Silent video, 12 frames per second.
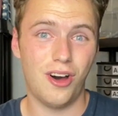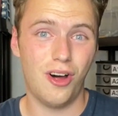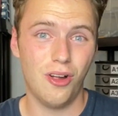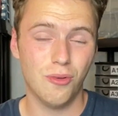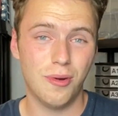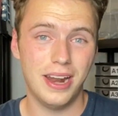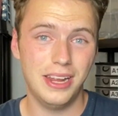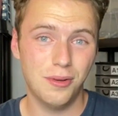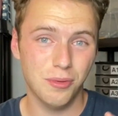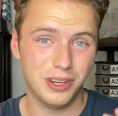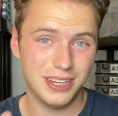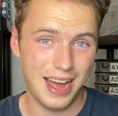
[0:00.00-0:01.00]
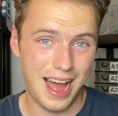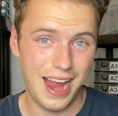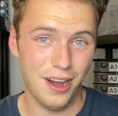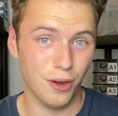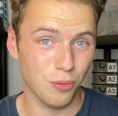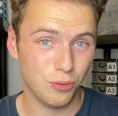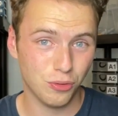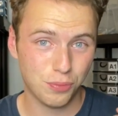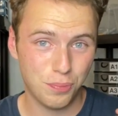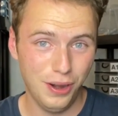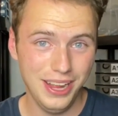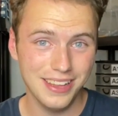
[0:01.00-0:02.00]
already retired, which was
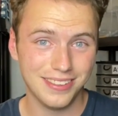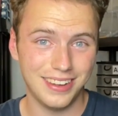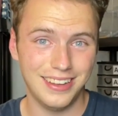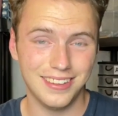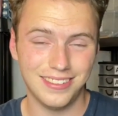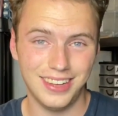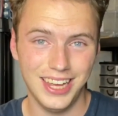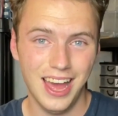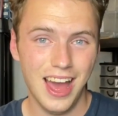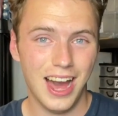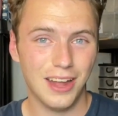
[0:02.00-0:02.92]
pretty insane to see.